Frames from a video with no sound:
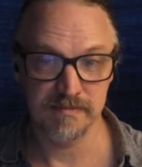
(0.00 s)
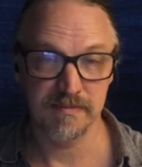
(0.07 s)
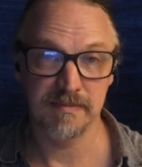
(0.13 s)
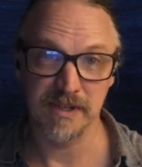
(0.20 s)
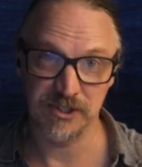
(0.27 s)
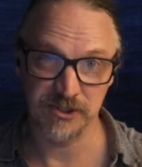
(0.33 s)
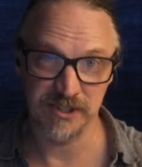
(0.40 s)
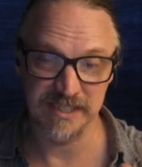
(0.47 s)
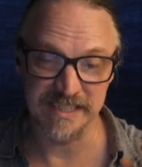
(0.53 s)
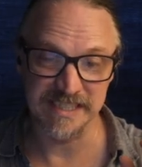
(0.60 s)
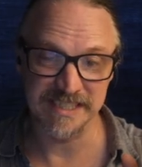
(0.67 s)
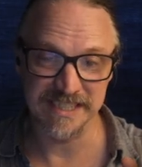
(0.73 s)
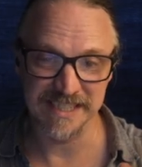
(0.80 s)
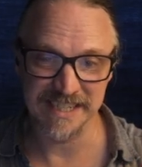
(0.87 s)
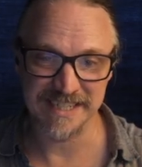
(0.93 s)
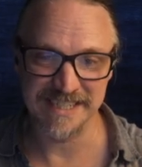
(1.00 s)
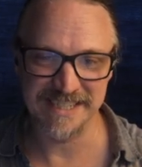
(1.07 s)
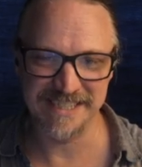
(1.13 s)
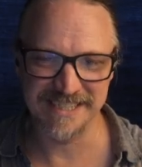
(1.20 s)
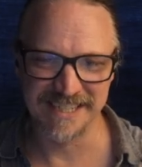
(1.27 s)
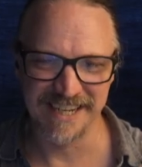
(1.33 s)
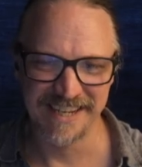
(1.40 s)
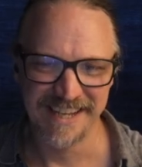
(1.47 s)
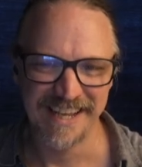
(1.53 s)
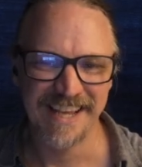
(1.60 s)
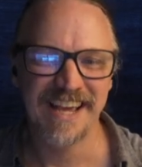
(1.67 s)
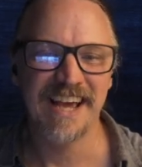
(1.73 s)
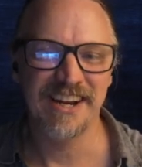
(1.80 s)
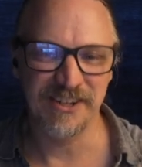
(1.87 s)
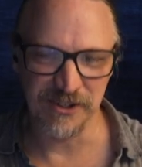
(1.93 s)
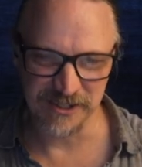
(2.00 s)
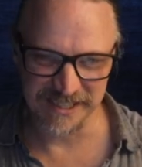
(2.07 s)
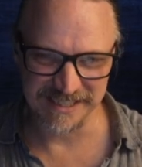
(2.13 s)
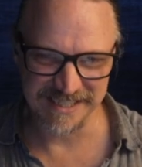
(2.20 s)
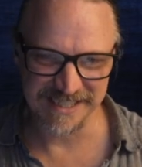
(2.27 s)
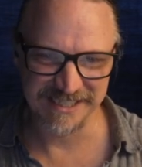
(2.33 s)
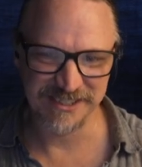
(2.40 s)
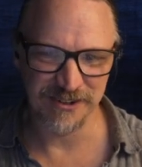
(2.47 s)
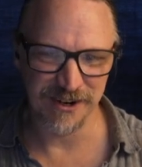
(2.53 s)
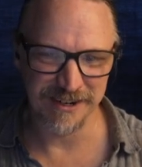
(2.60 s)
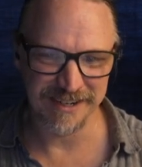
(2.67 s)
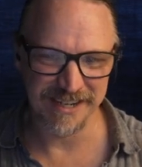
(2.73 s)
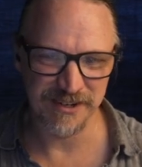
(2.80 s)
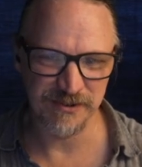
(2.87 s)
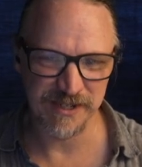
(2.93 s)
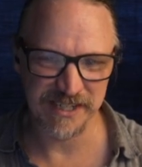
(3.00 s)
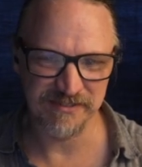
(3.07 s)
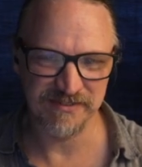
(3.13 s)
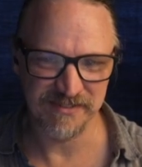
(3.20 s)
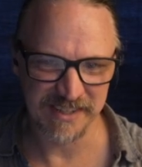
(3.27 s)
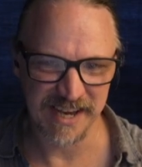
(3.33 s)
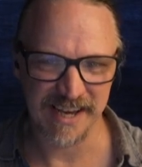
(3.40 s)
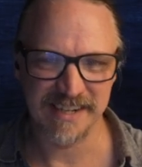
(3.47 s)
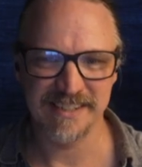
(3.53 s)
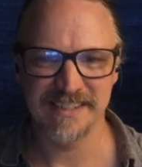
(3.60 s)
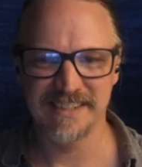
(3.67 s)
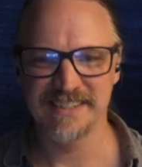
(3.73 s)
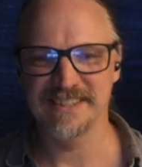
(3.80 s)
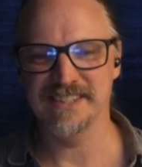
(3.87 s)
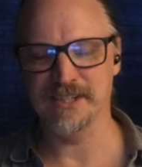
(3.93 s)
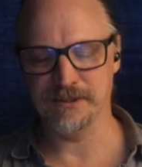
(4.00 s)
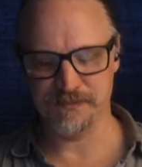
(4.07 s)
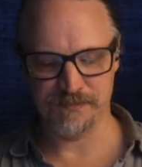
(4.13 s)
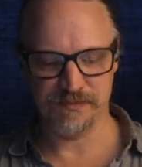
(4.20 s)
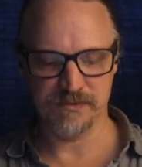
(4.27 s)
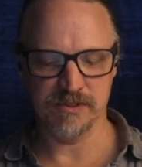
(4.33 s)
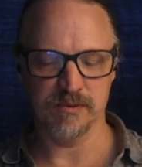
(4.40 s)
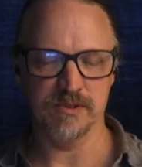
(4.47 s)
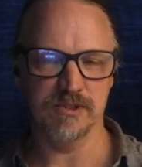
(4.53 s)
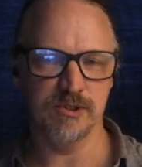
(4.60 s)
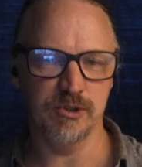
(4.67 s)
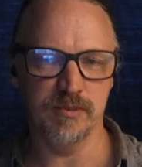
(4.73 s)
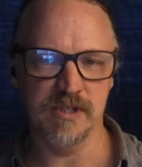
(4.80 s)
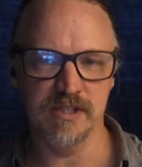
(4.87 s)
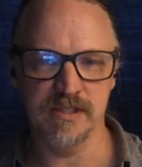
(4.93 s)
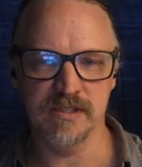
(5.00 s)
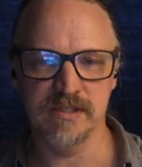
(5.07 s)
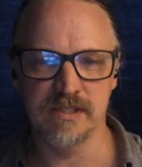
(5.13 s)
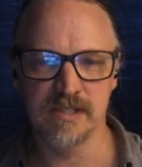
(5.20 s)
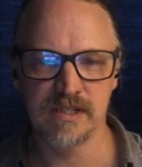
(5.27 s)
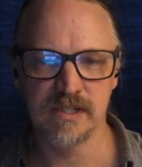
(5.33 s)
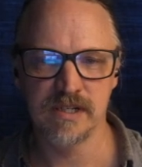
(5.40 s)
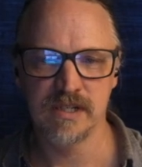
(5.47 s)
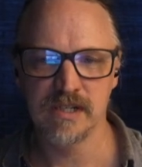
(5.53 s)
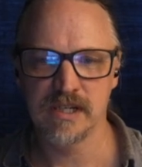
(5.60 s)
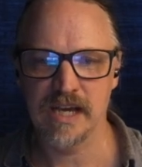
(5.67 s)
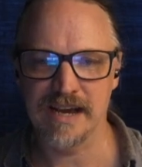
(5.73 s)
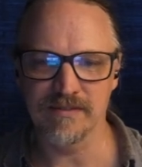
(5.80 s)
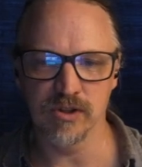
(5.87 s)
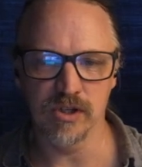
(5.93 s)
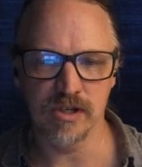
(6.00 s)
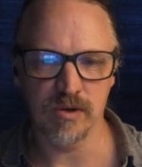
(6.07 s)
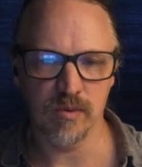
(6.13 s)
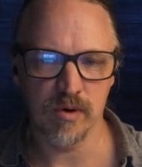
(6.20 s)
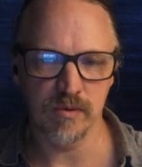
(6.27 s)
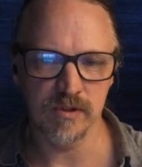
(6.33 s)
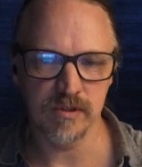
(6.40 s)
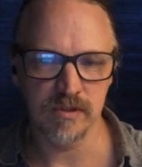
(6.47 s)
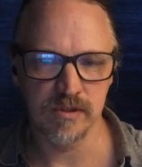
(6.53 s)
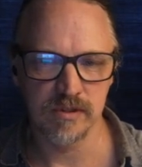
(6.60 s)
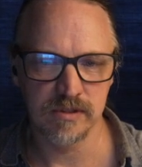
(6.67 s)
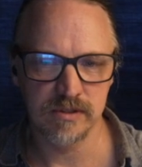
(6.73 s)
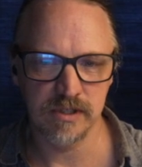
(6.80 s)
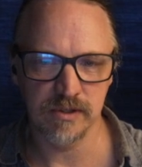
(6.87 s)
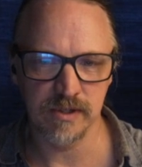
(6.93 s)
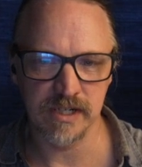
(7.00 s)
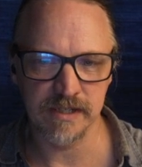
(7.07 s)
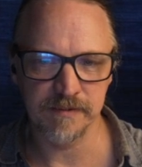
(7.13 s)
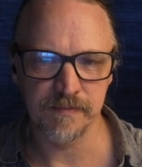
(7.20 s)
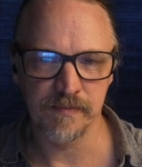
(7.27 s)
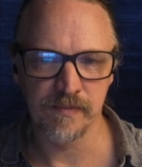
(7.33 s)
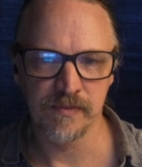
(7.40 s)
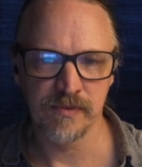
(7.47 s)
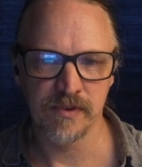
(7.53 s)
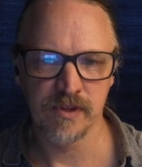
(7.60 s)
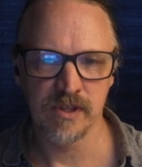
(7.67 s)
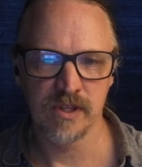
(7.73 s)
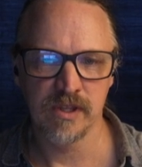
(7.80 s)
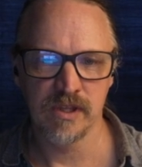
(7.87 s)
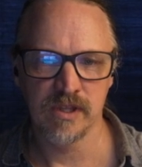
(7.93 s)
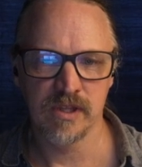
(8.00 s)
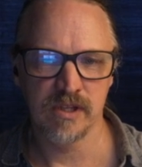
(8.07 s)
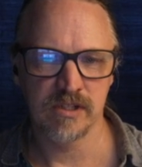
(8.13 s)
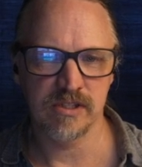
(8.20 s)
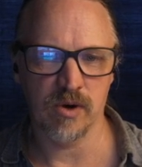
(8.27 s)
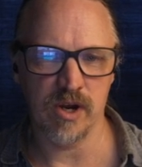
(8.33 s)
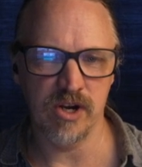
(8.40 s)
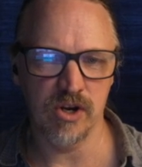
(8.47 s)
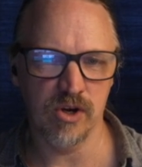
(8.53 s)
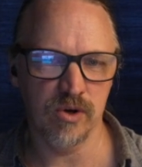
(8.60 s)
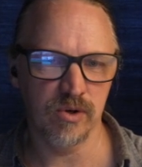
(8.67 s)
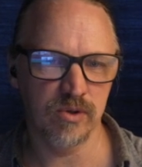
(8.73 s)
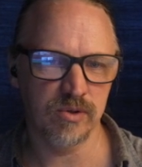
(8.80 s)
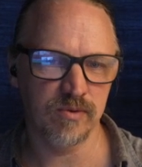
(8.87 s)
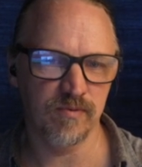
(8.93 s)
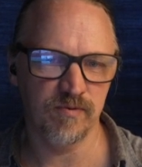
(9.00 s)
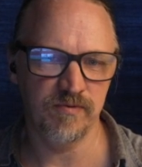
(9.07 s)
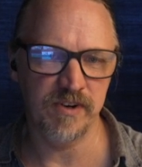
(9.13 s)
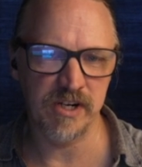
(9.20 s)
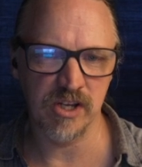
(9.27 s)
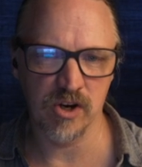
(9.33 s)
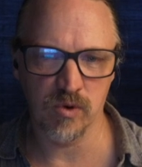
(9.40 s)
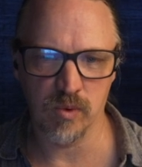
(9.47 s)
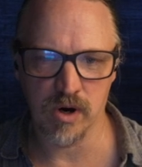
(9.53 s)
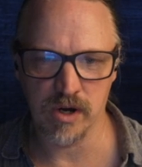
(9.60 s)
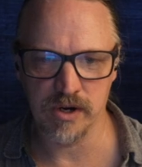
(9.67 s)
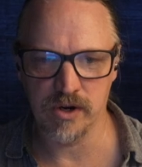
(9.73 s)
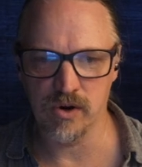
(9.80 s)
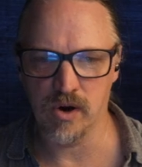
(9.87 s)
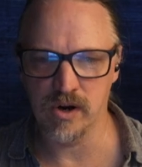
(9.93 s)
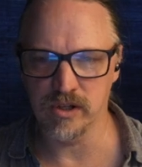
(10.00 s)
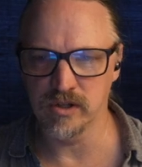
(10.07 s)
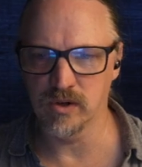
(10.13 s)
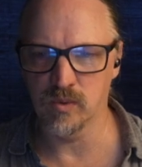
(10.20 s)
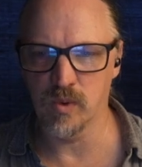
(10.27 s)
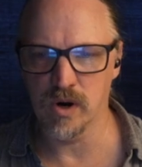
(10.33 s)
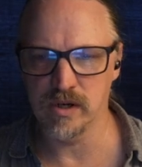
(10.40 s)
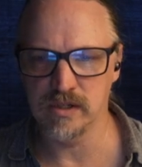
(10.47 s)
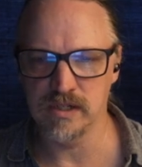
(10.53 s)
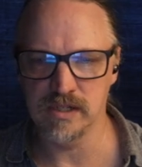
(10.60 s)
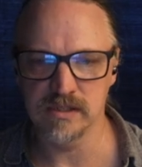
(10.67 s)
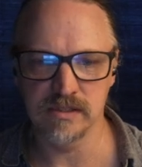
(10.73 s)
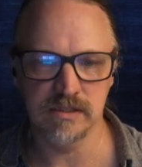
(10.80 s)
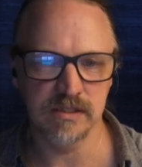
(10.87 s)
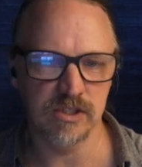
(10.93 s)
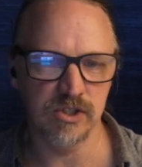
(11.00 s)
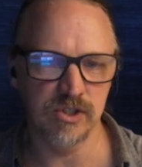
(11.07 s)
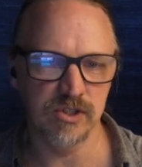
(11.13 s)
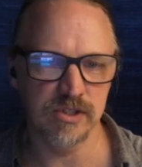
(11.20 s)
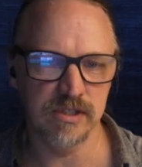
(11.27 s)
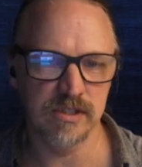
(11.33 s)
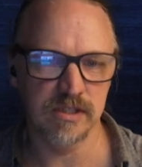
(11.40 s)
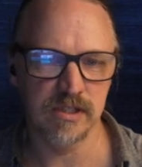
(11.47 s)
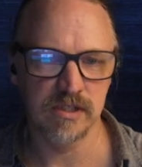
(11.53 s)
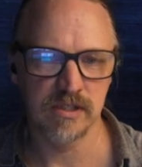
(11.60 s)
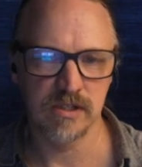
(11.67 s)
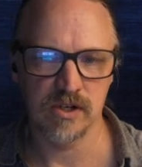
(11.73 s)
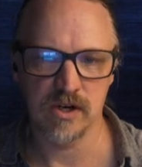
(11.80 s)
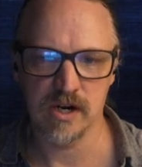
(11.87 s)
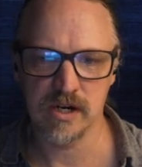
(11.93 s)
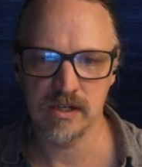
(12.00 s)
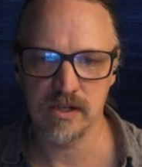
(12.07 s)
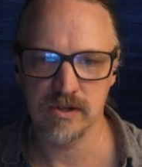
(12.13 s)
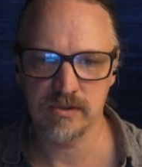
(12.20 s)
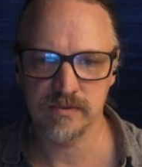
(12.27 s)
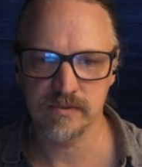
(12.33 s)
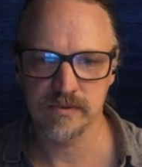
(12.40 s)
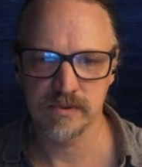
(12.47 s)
make sure to deselect these. Don't need this, so I'll get rid of that. There. We'll zoom in, have a look at what we're doing. So I know video 1 and audio 1 is a good audio.